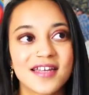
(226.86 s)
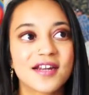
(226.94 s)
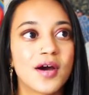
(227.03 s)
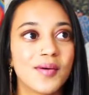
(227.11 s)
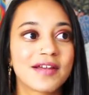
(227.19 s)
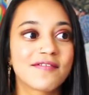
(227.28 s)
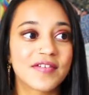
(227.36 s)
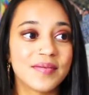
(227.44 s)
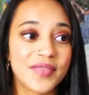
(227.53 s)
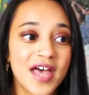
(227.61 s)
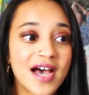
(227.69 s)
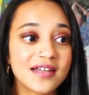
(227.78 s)
then going
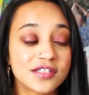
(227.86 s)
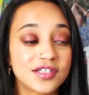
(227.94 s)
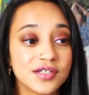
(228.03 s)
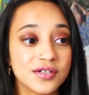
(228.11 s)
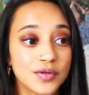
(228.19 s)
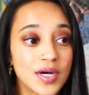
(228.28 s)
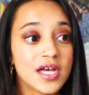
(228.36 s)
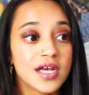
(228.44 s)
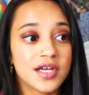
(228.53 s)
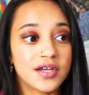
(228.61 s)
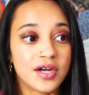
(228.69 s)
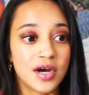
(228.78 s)
from that to,
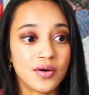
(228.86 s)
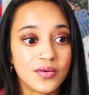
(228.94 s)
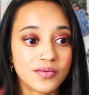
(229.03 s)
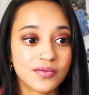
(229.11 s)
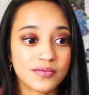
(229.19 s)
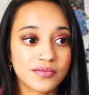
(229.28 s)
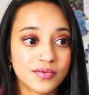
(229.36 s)
you know,